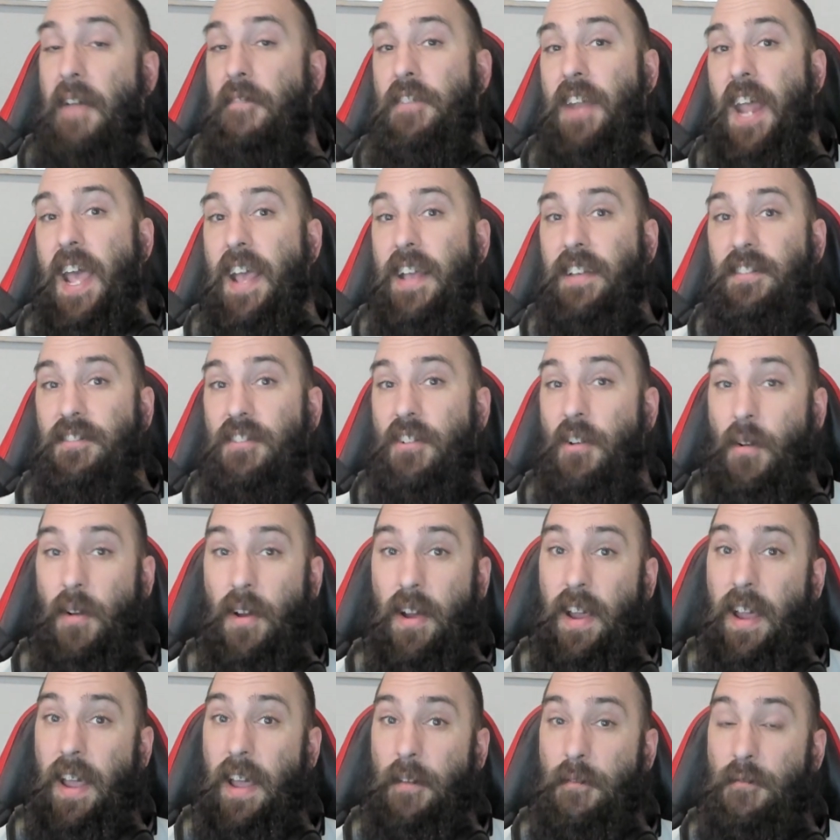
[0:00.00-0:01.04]
5 days
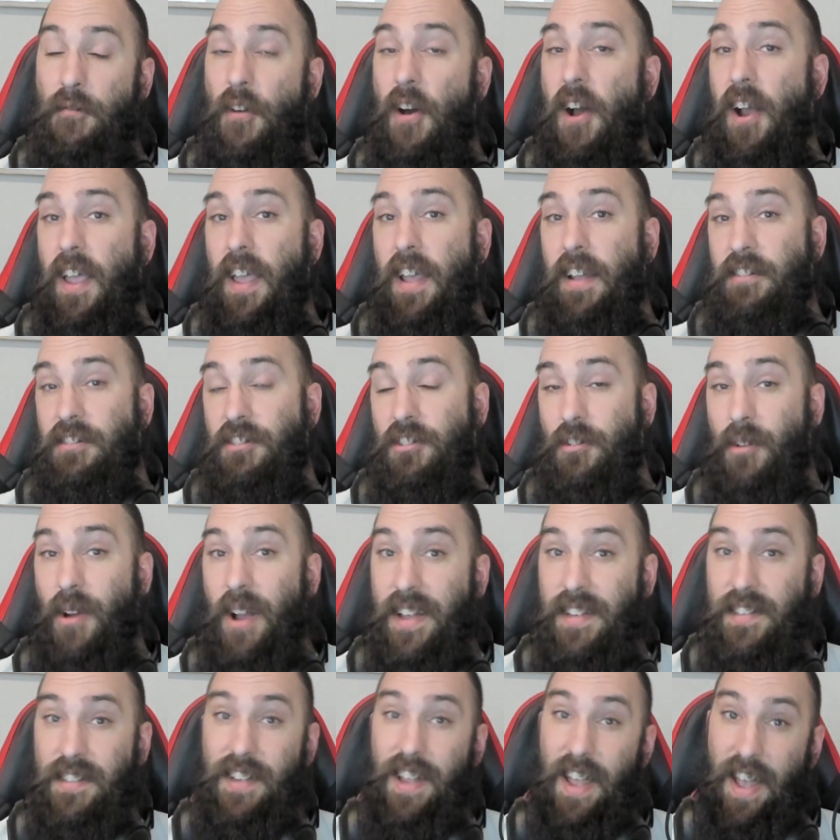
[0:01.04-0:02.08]
during a fucking
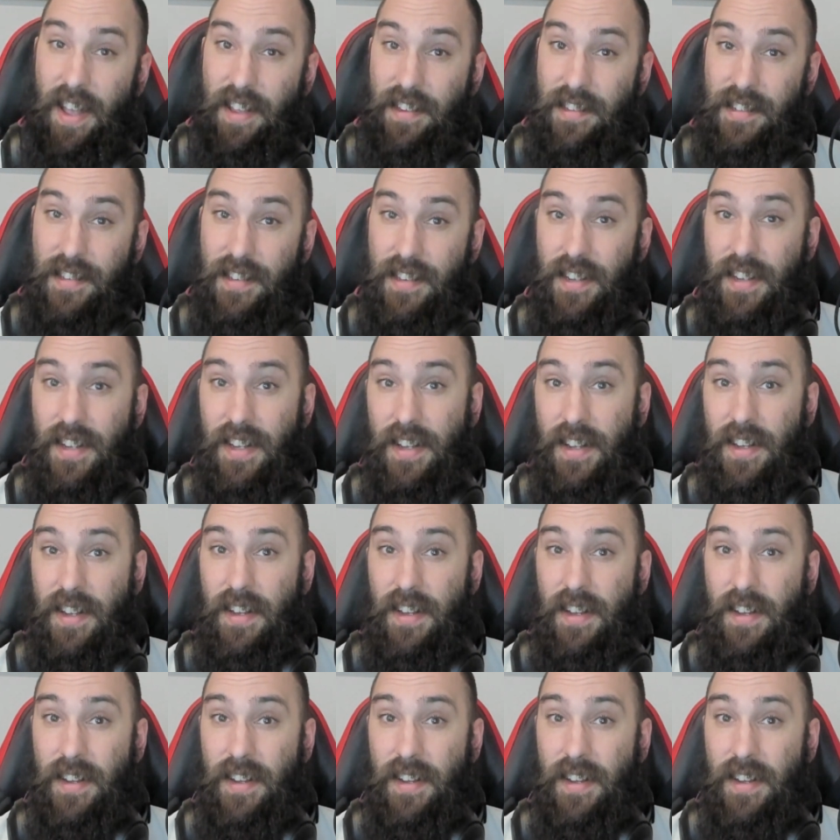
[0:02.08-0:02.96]
stress test.